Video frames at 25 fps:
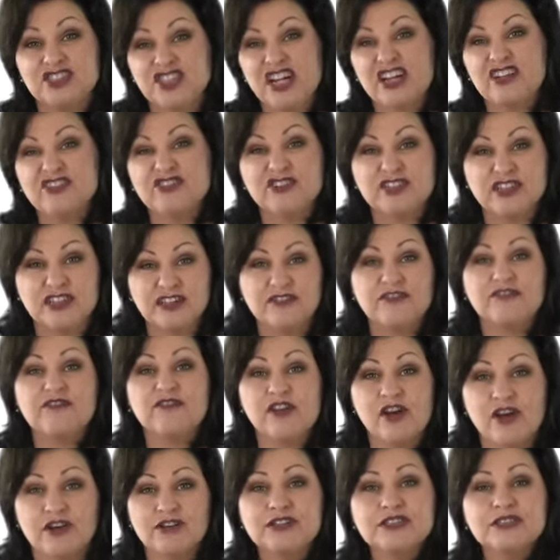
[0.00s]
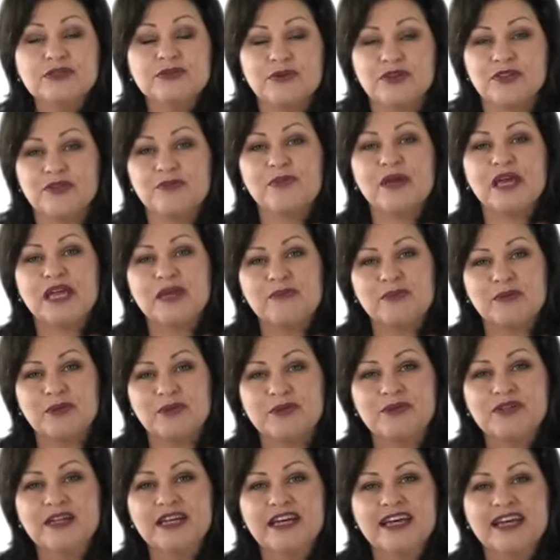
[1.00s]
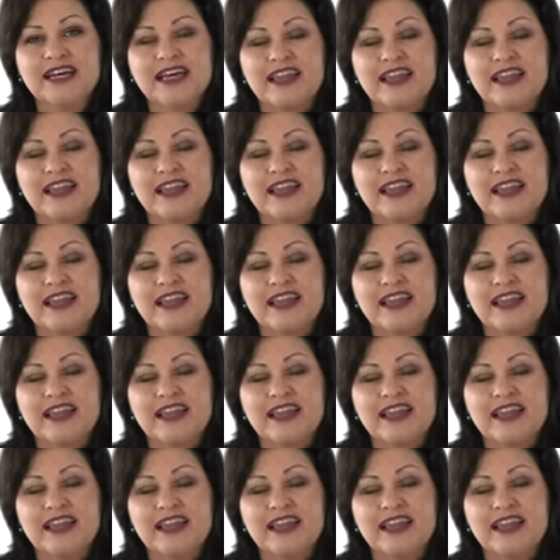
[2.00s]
generally float with people